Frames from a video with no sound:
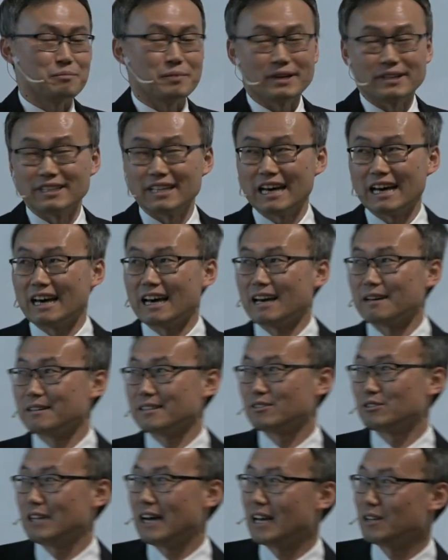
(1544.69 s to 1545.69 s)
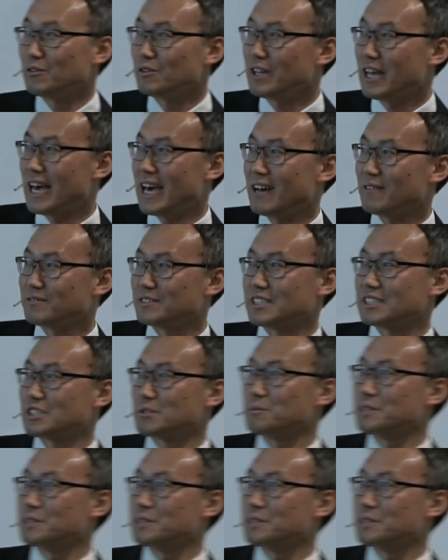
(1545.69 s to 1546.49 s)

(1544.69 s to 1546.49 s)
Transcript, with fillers: But I, I don't have just